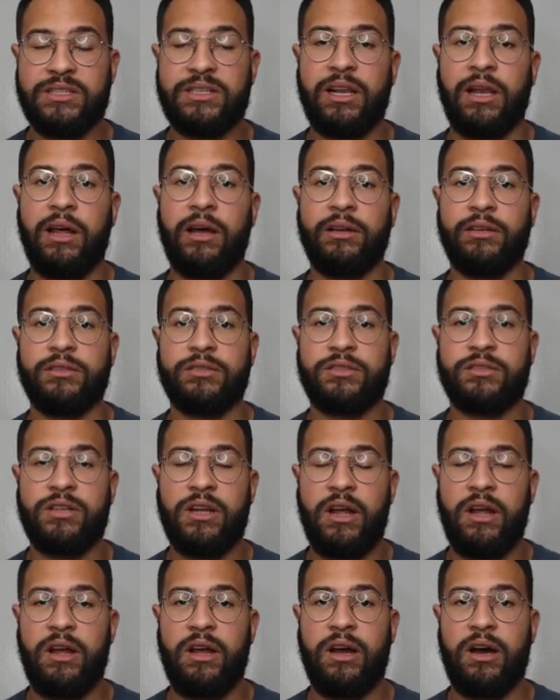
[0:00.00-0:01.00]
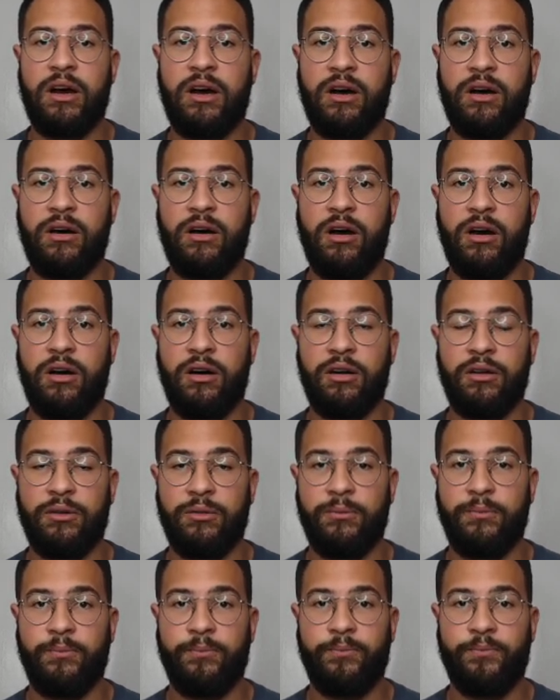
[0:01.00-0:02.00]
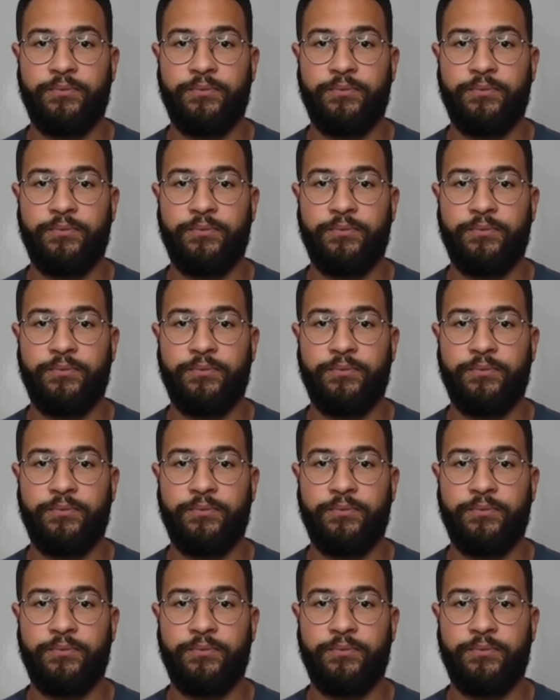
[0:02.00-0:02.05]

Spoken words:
clients on